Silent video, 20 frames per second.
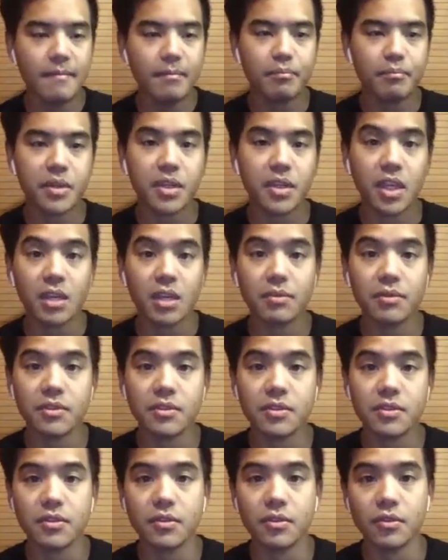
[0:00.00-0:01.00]
being able
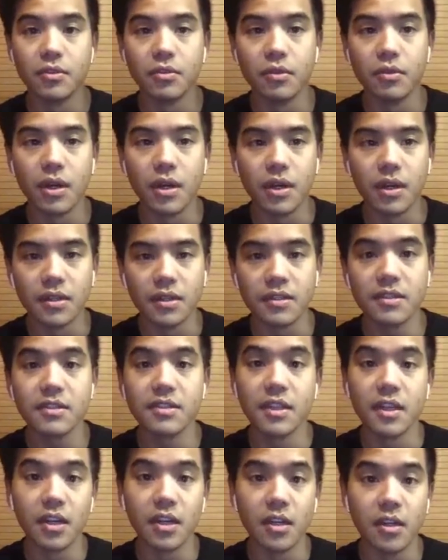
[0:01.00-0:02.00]
to uh,
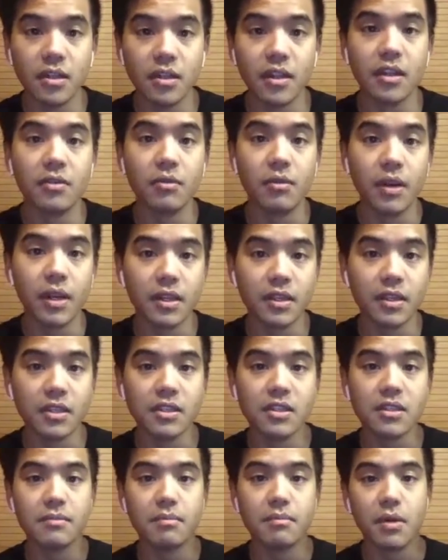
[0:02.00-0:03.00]
sell and
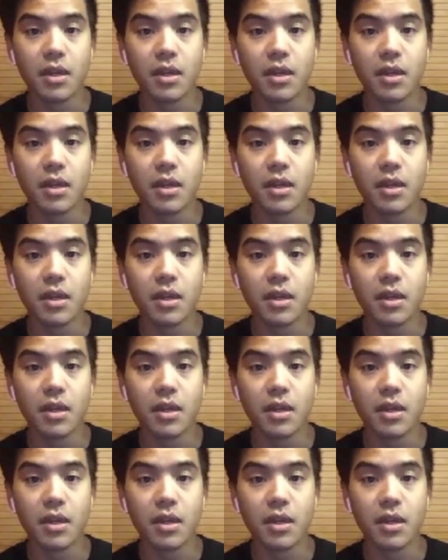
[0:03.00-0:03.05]
raise